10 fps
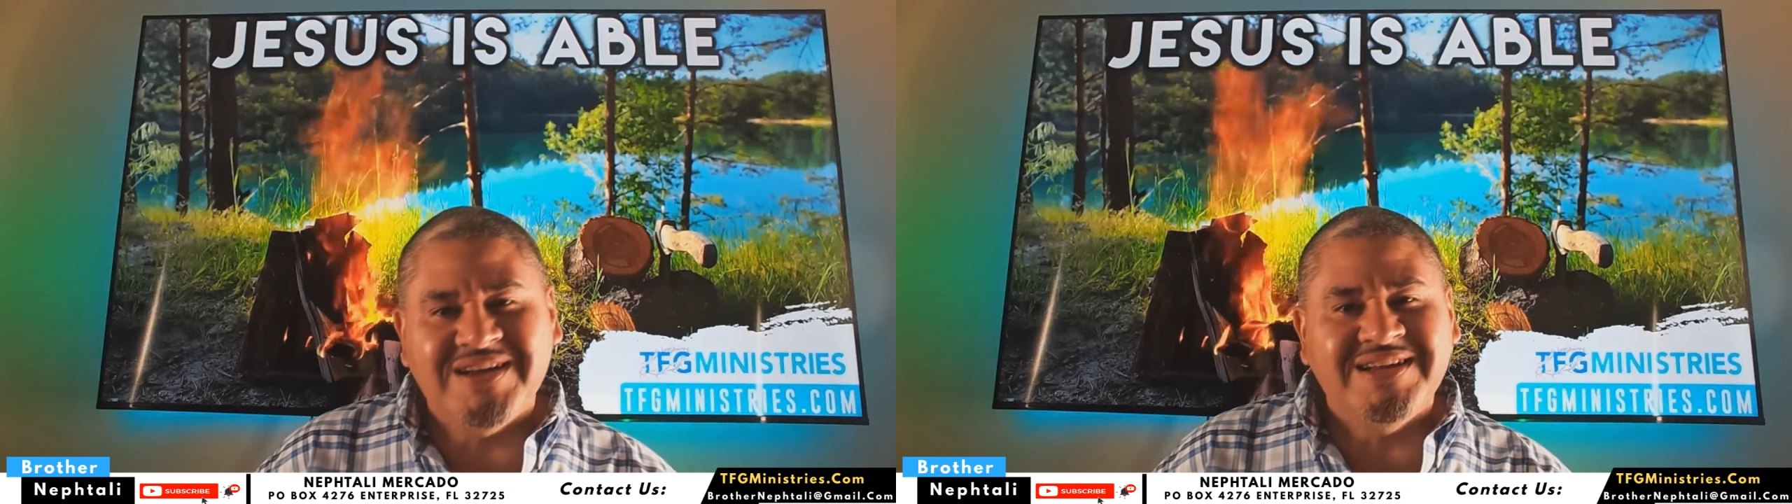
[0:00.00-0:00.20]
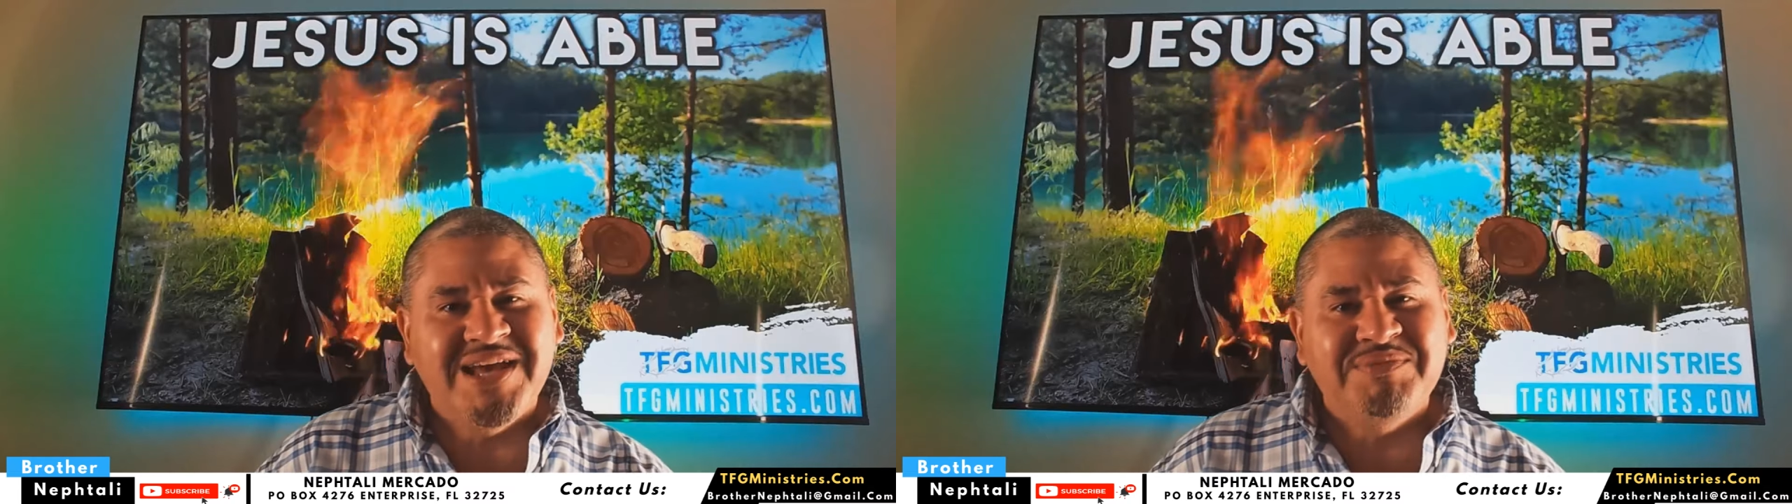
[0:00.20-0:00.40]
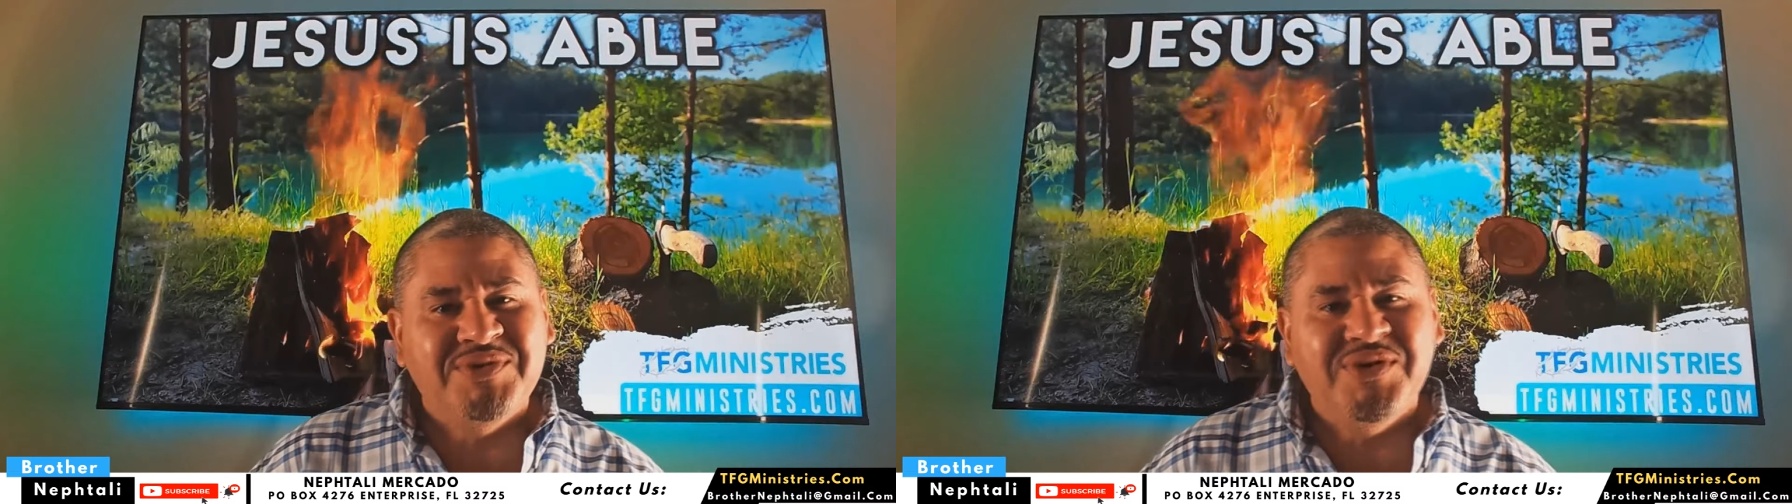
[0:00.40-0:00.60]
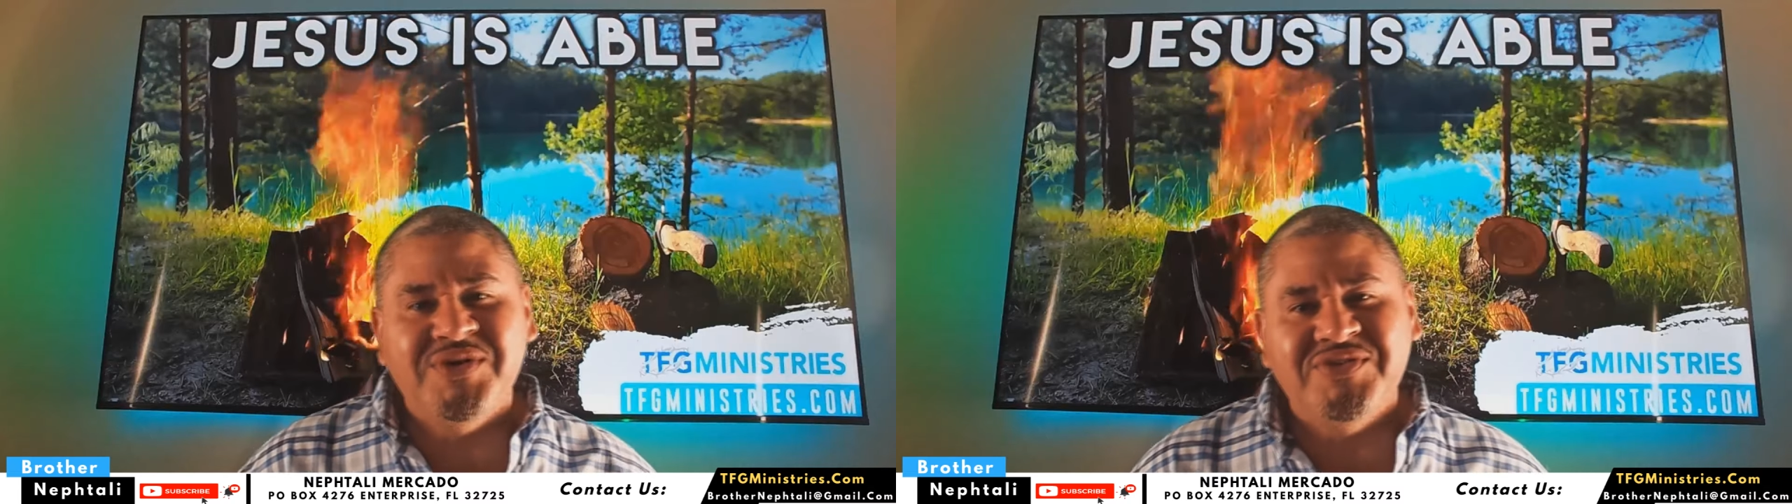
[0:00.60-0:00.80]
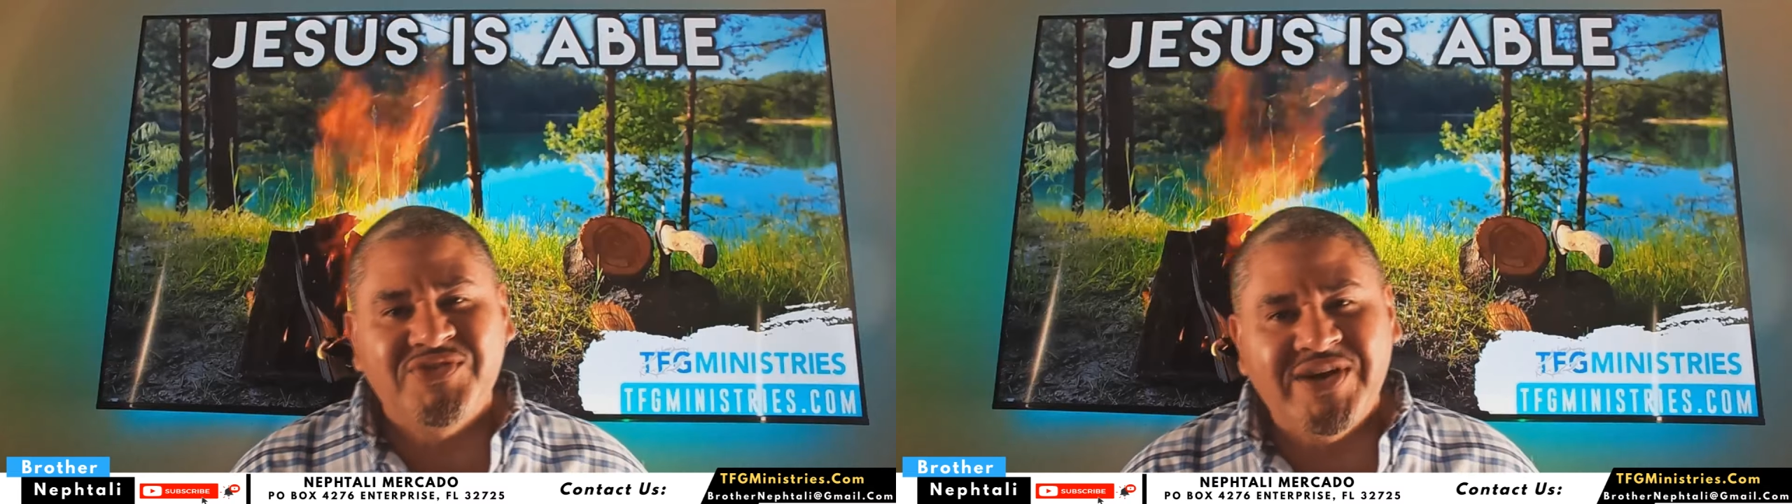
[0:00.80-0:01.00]
a neighbor,
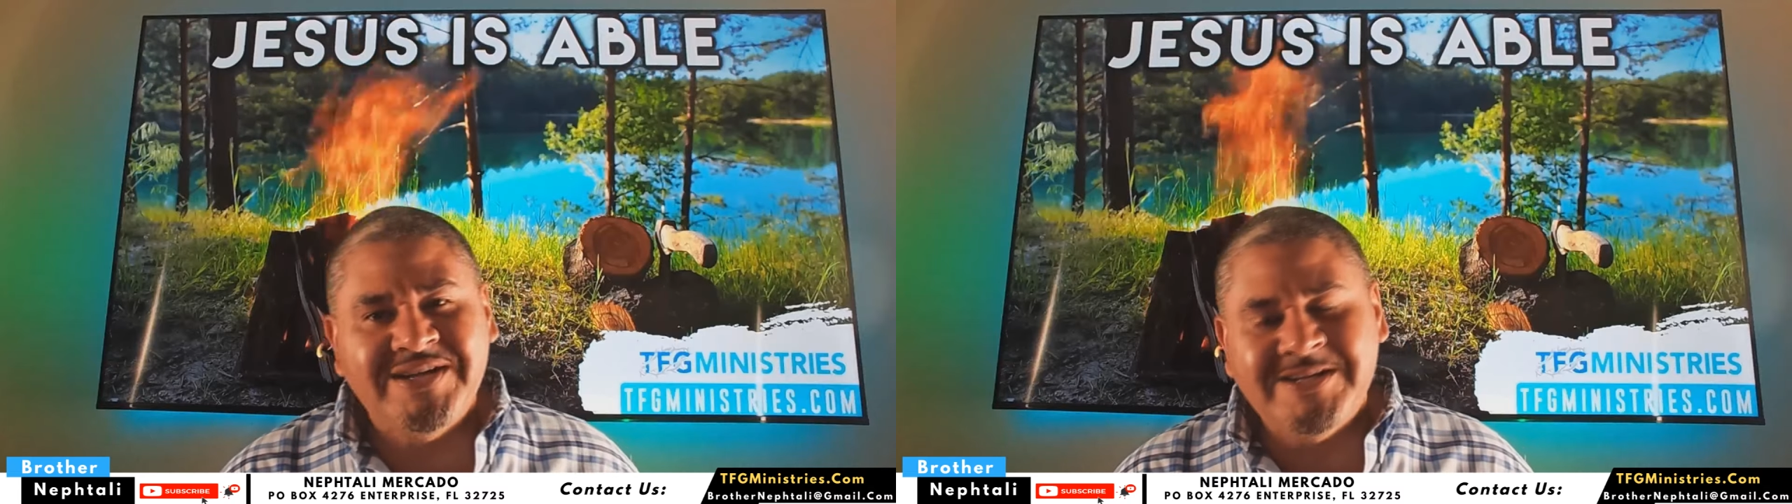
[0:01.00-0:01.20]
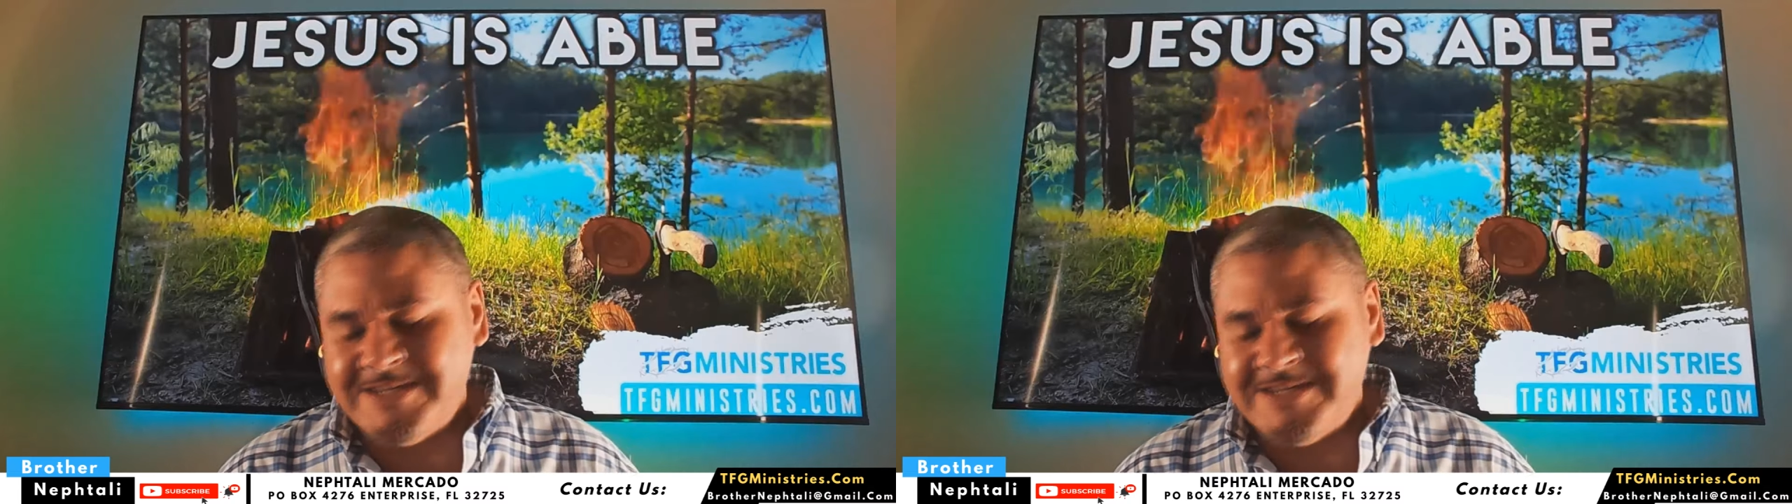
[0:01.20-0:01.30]
or a friend.